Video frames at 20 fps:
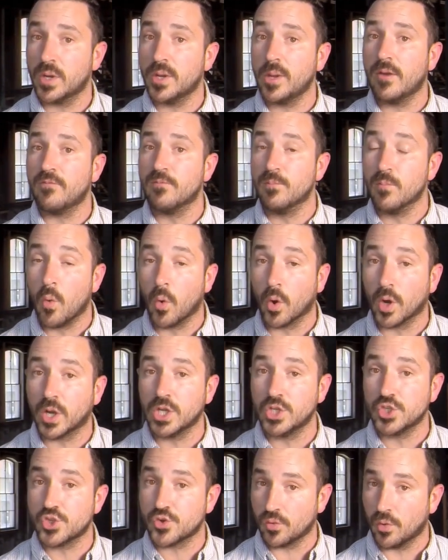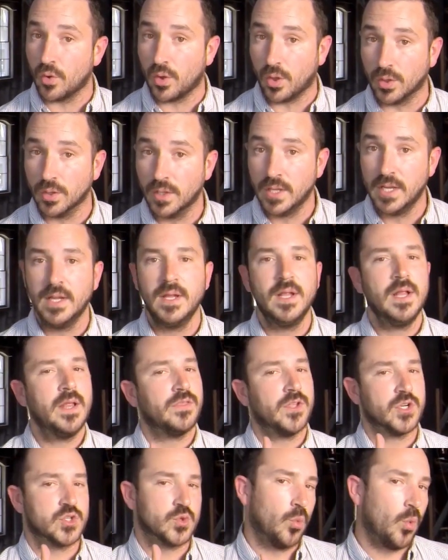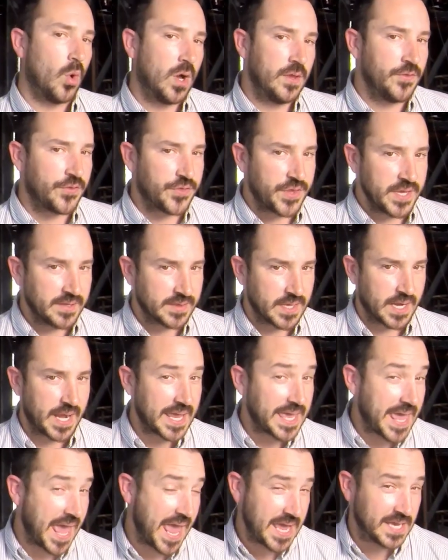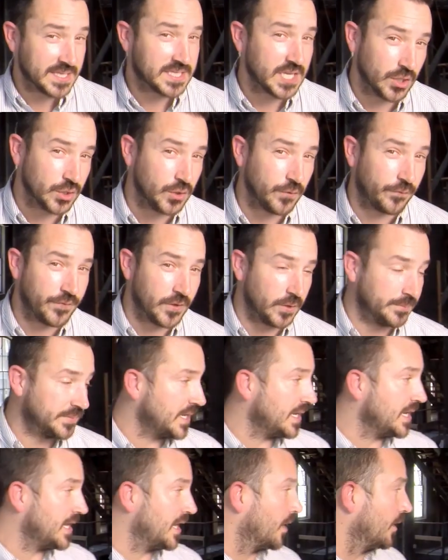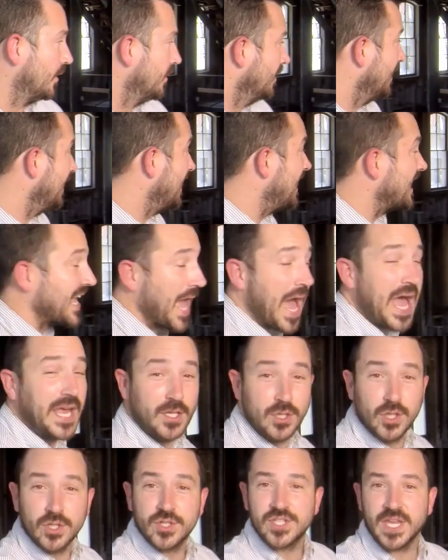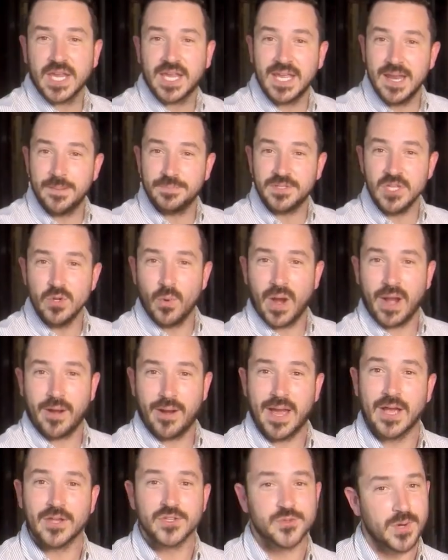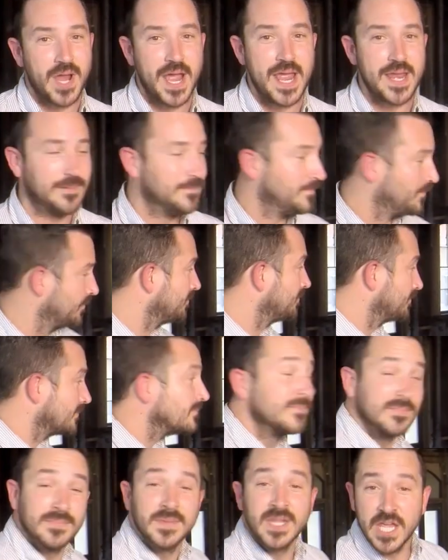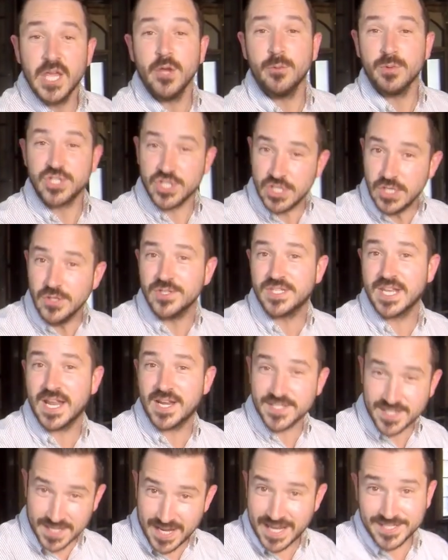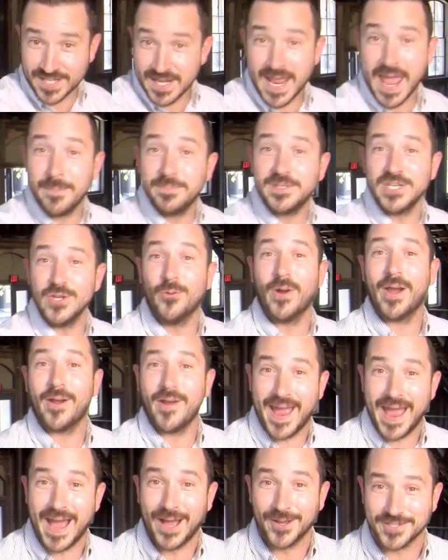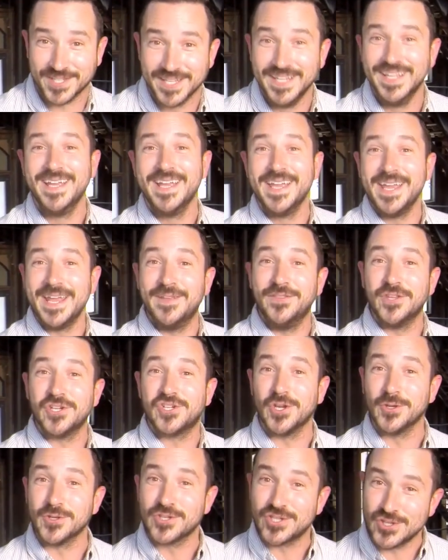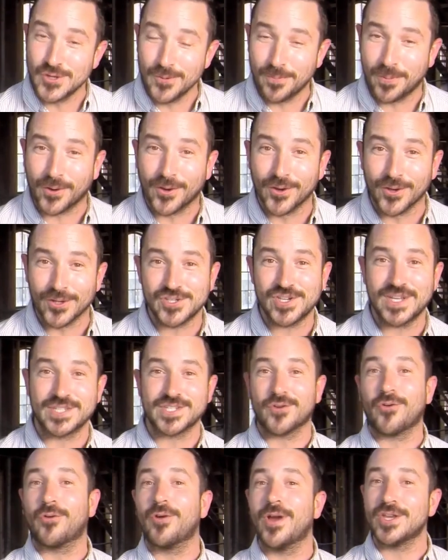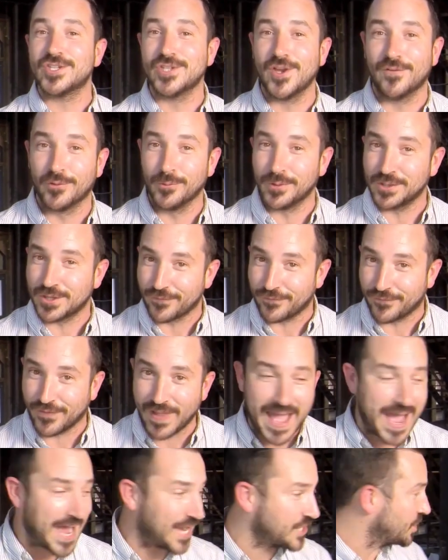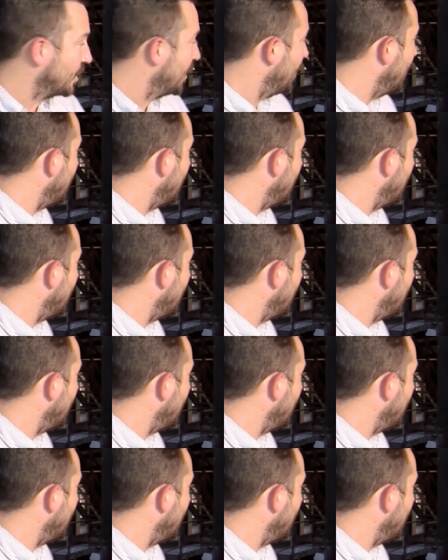where you have more control. There's one thing that I can tell you filmed in here. Kind of looks like an empty warehouse, right? It was used as an empty warehouse in the show Supergirl. She has a crossover with The Flash